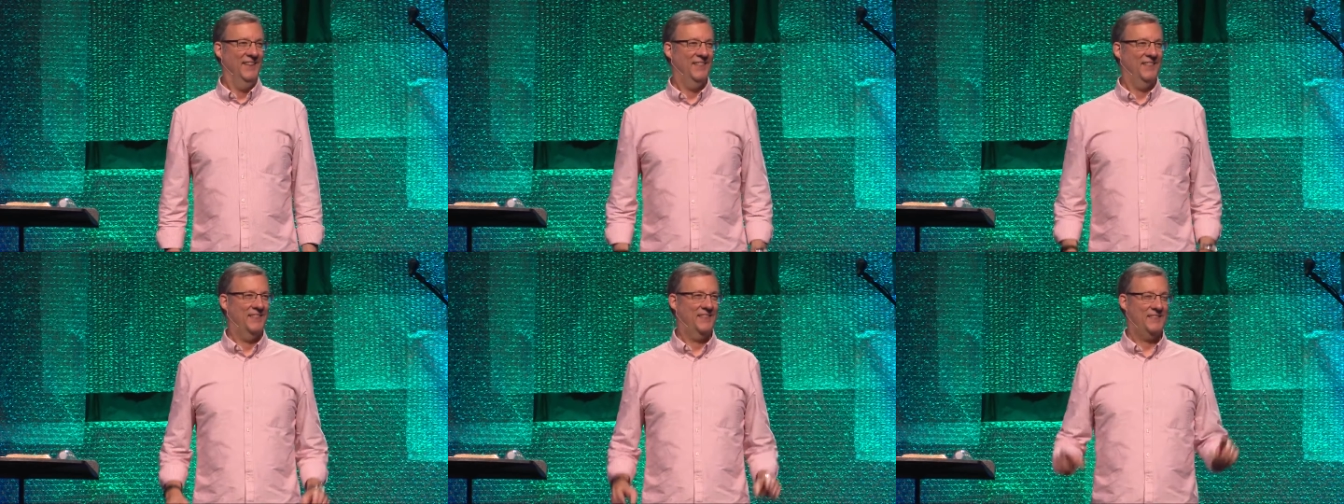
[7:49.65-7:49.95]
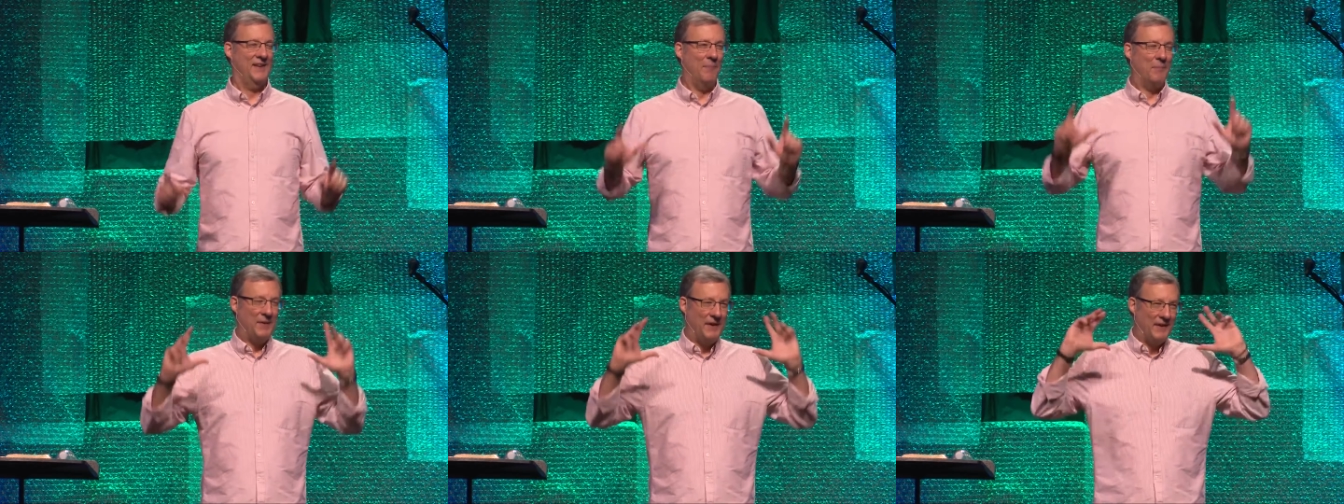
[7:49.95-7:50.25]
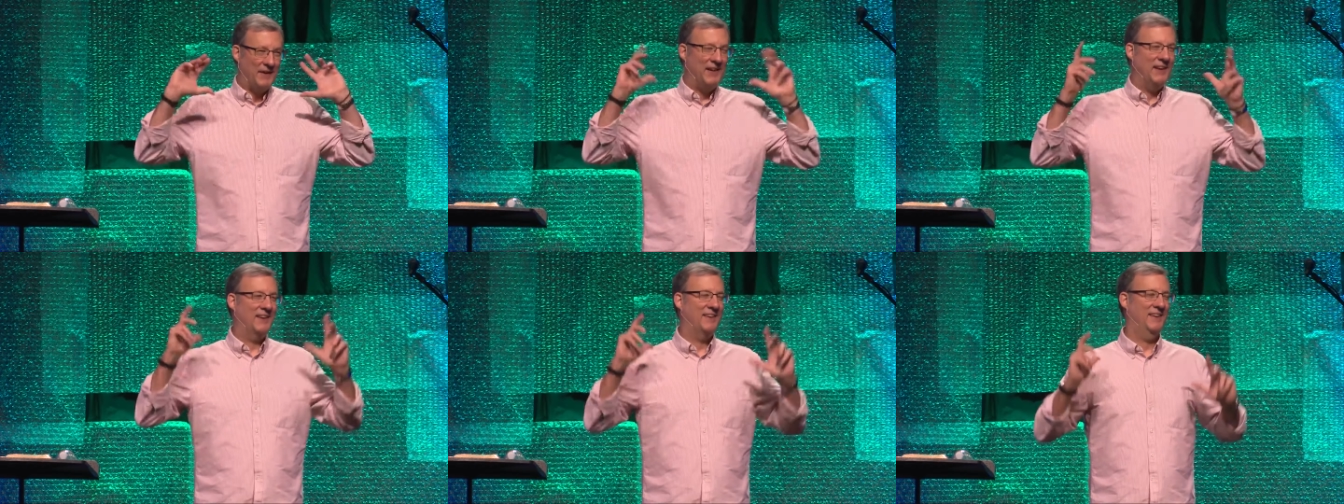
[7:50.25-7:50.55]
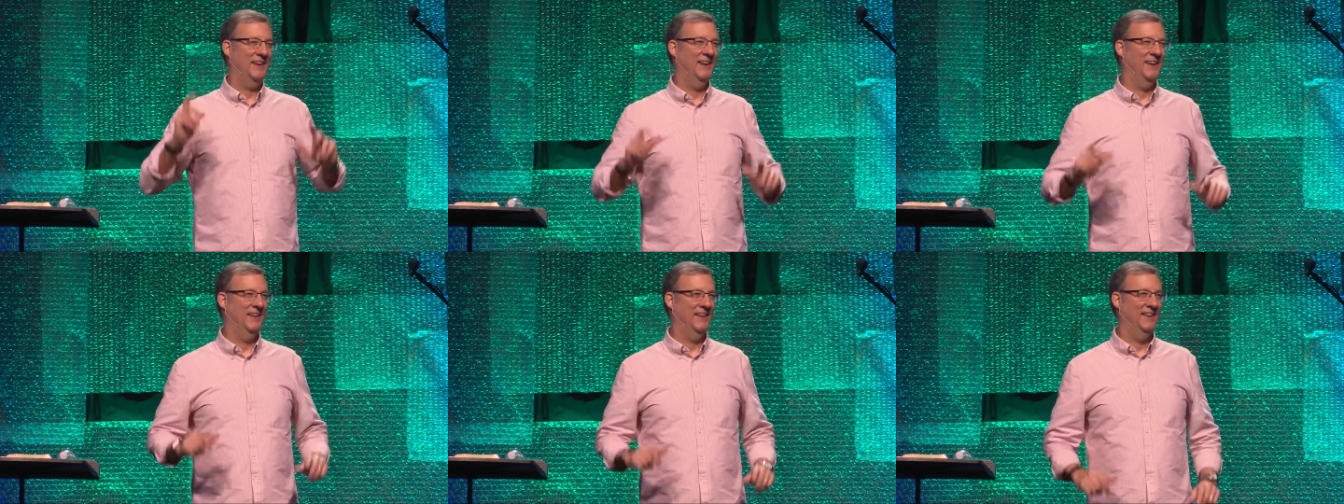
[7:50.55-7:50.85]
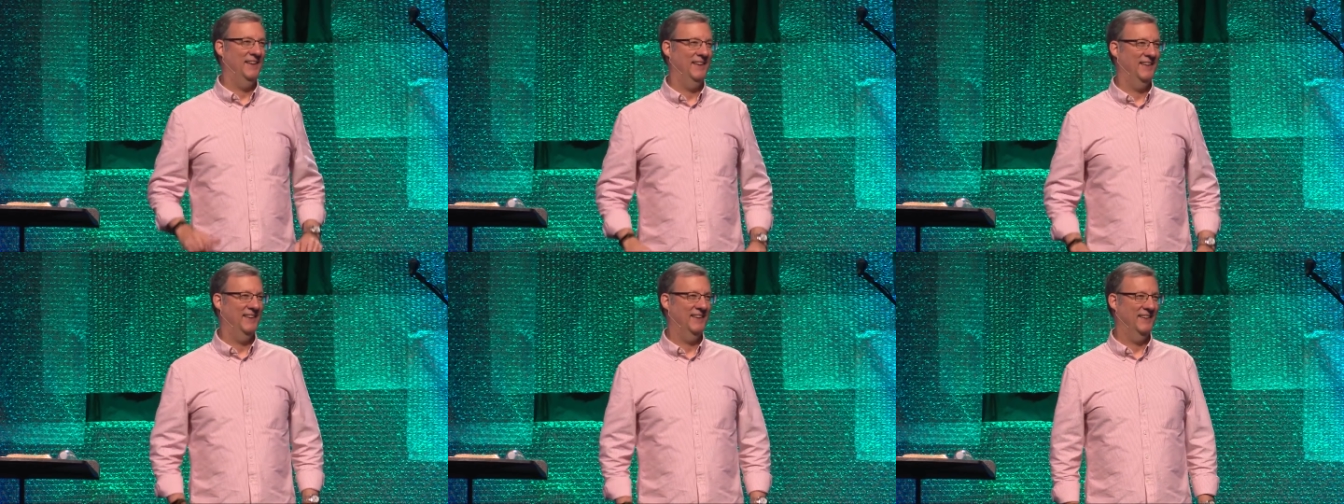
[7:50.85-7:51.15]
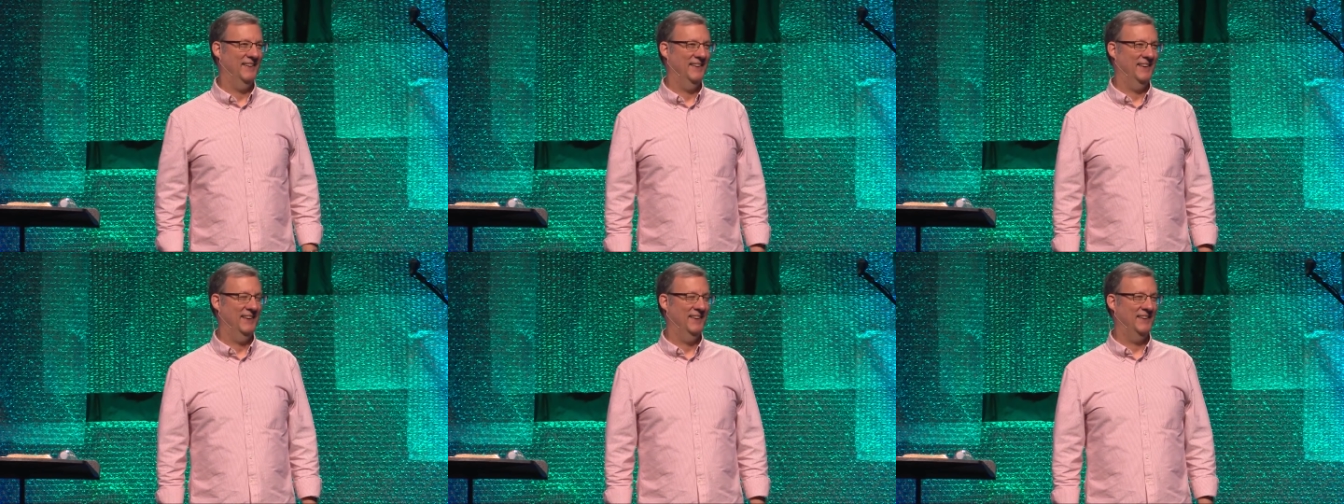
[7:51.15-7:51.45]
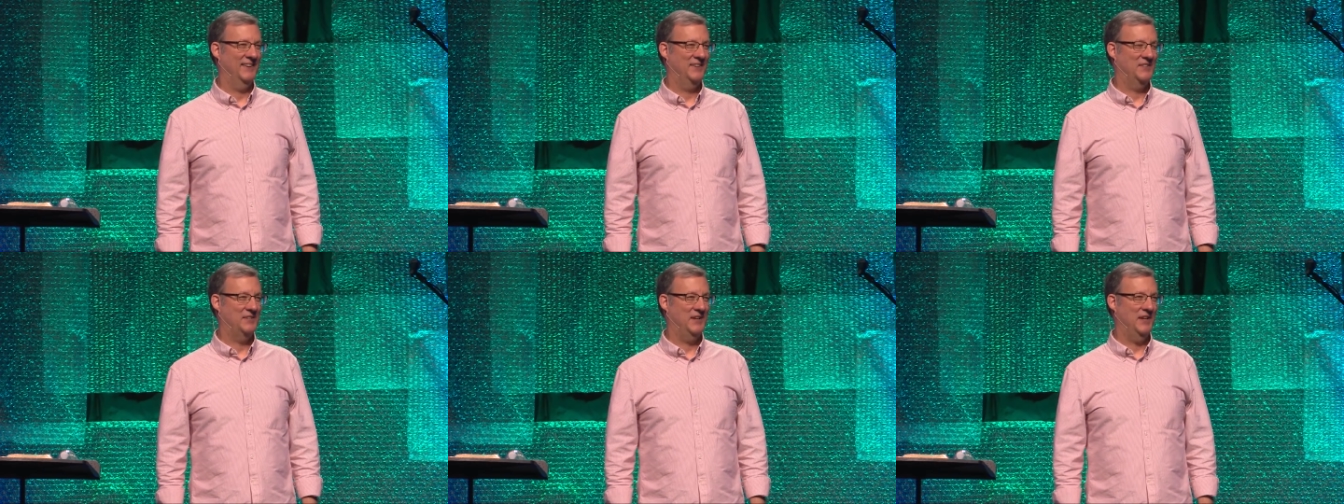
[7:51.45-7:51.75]
something kicked in
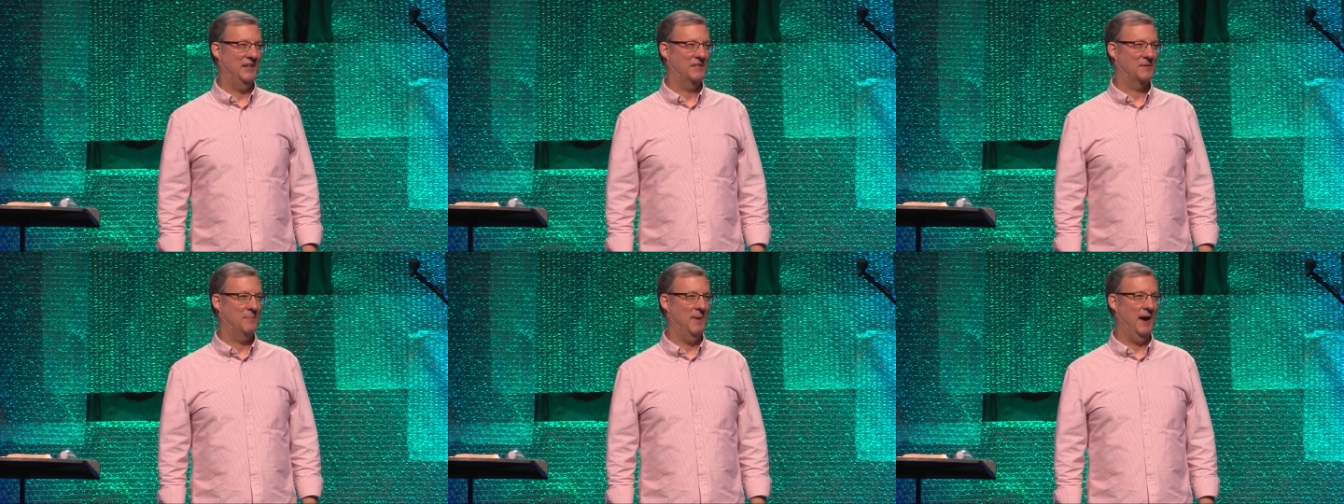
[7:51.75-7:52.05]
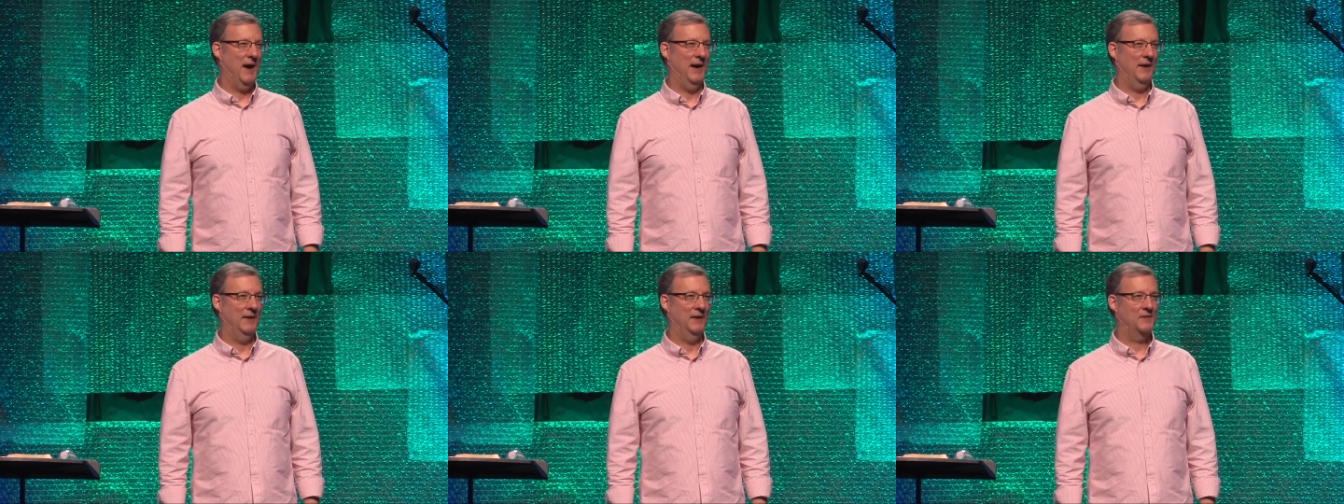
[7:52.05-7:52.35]
into Jeanne's mind.